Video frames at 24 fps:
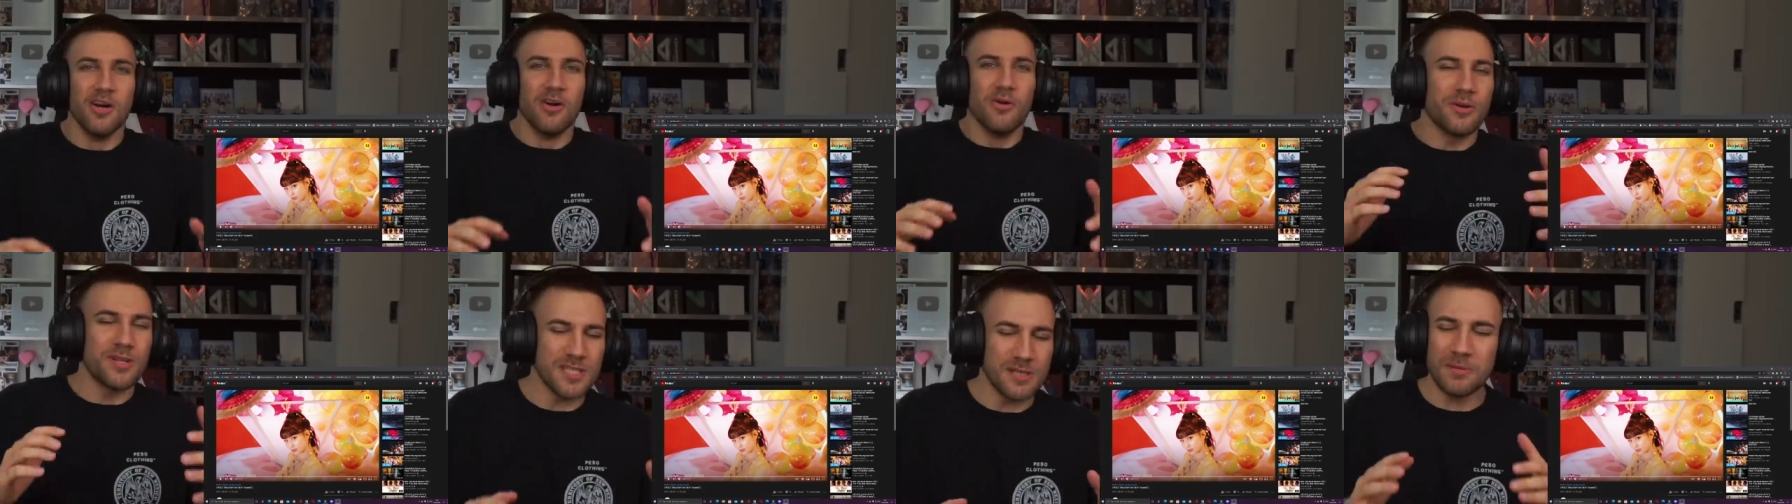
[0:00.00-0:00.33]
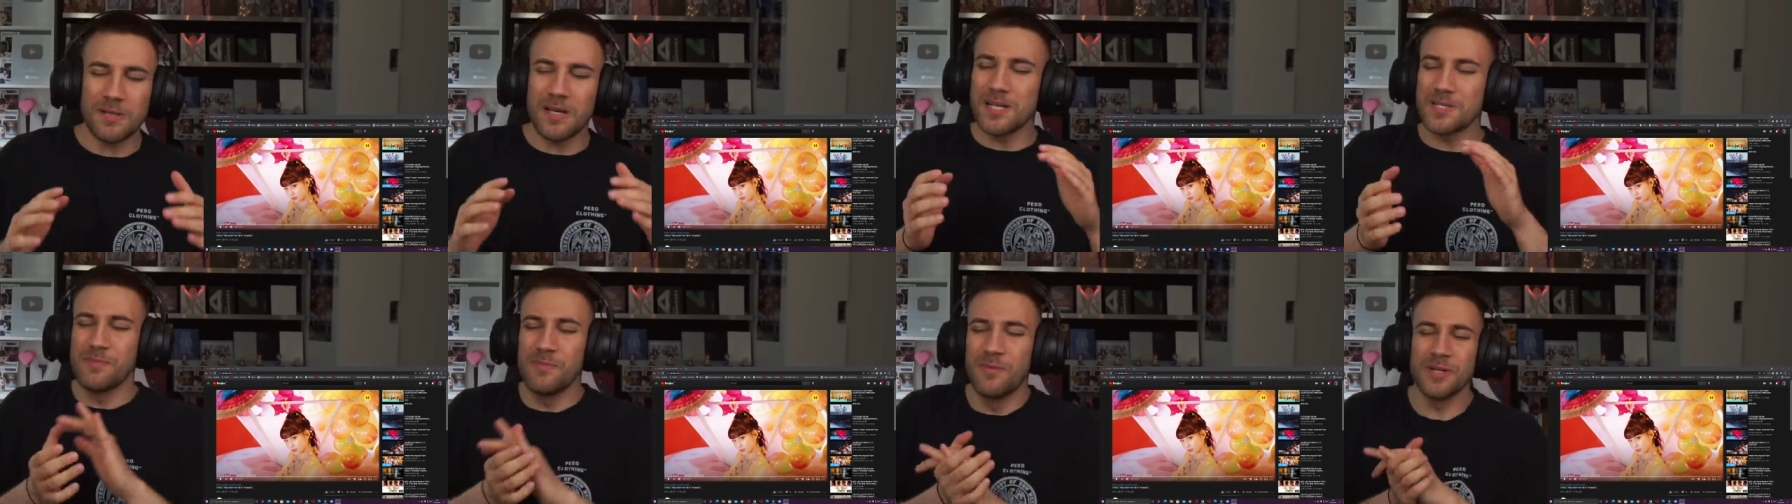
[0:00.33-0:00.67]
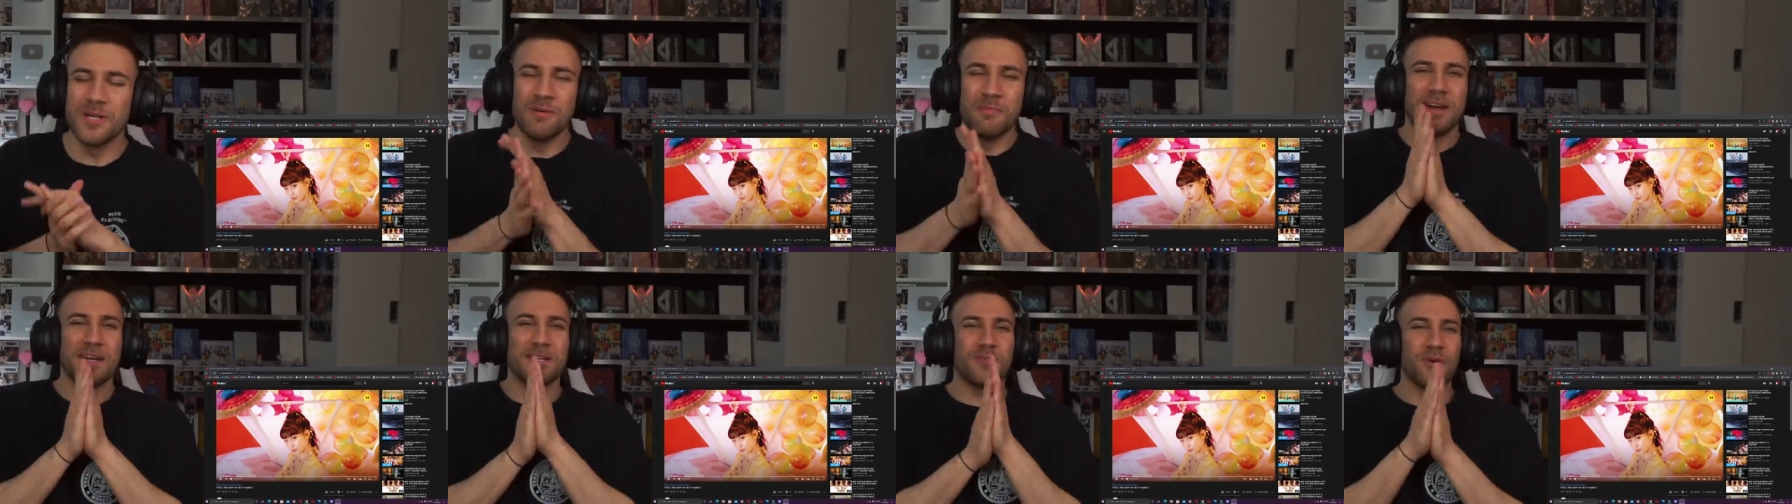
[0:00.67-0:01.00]
What's up guys,
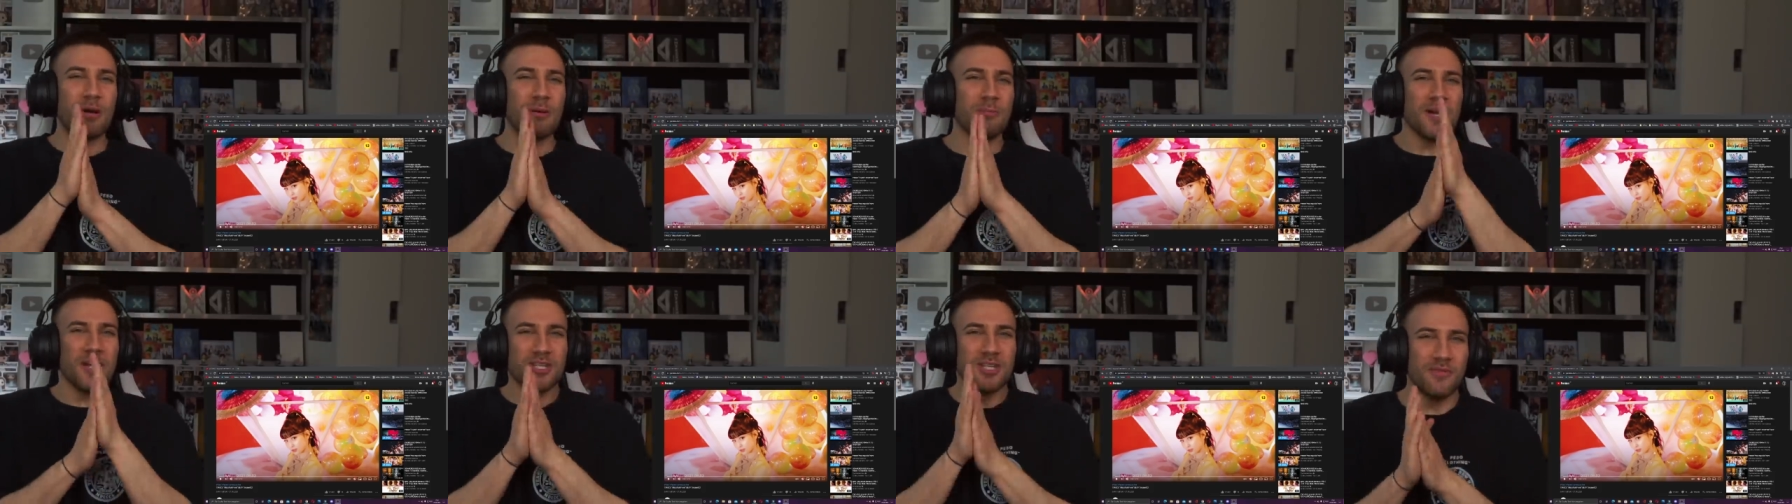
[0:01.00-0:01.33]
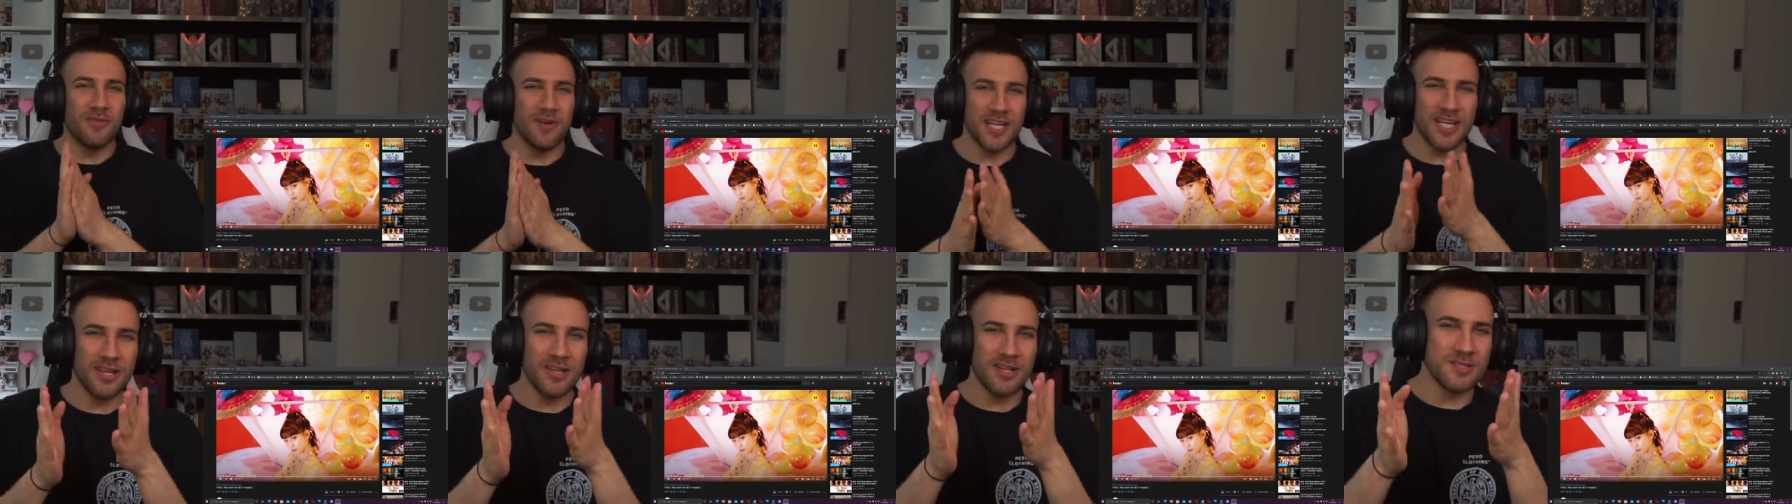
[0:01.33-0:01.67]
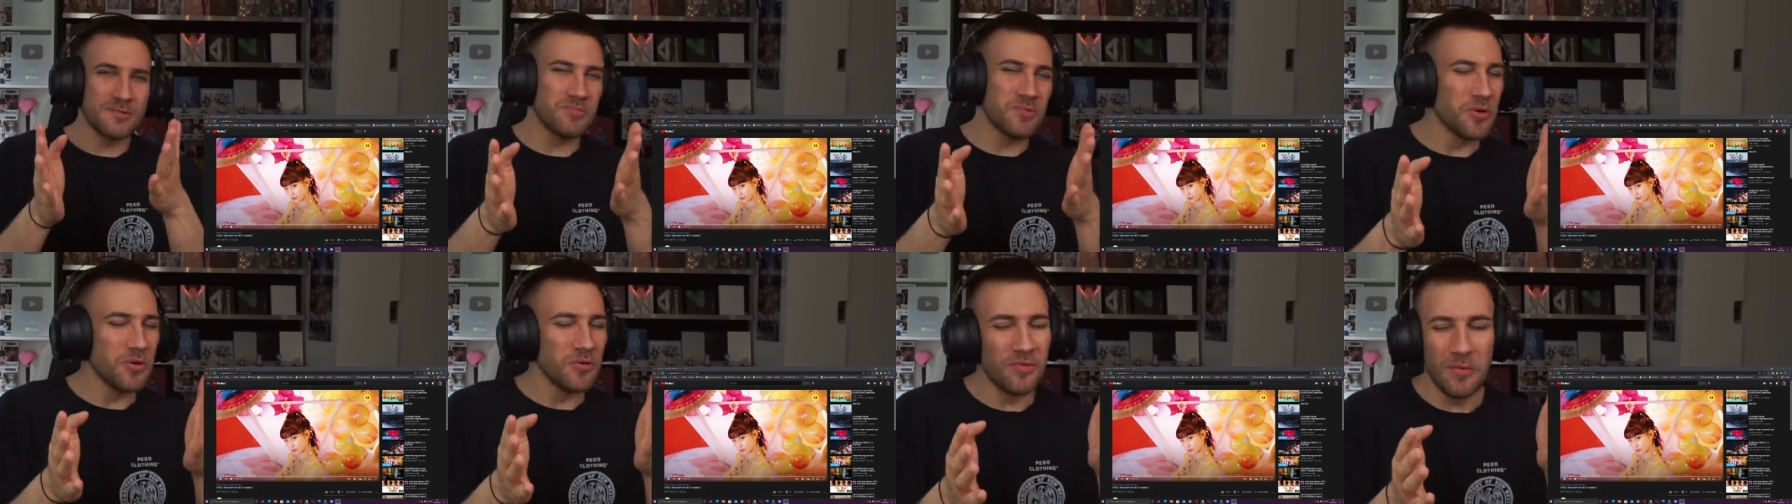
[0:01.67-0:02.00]
welcome back to our brand new video on this
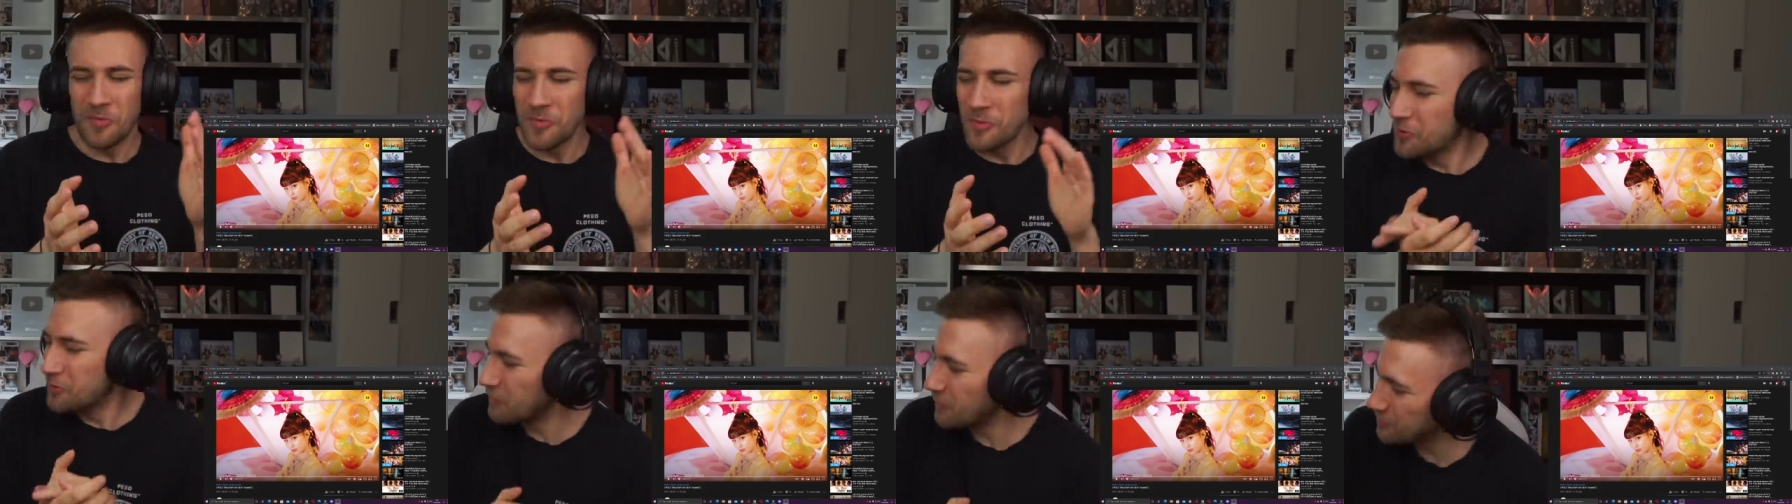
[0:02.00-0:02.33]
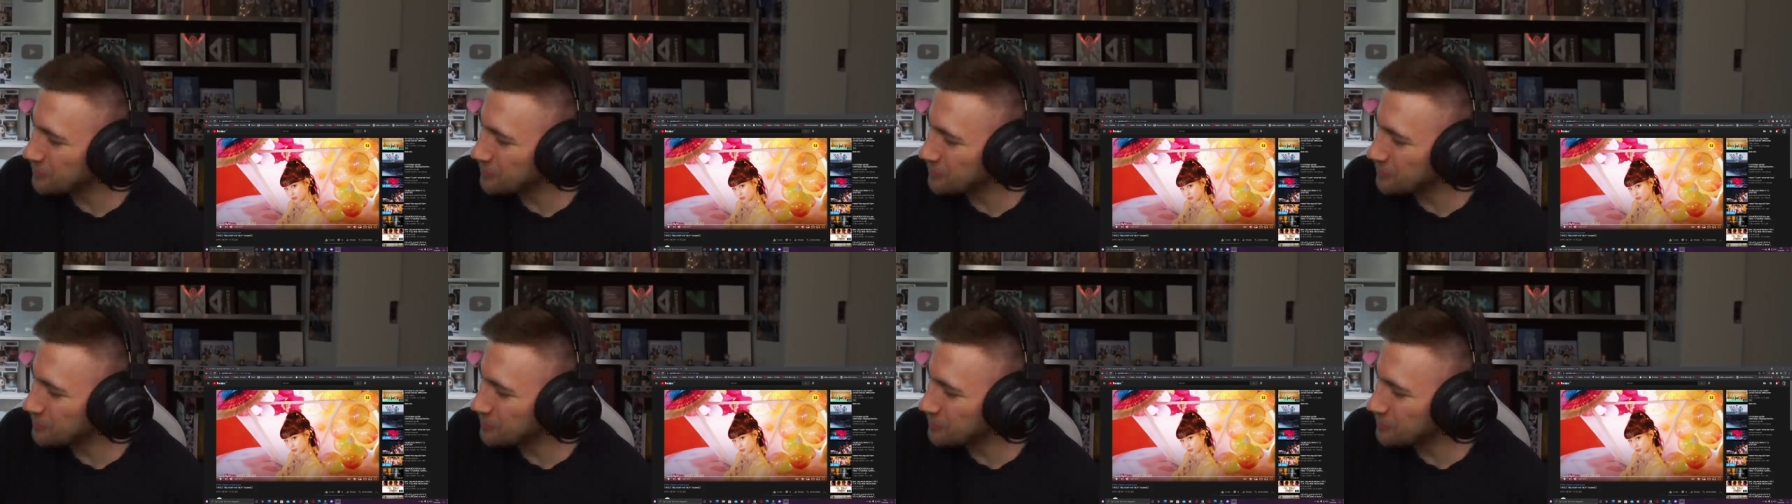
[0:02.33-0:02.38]
beautiful, beautiful,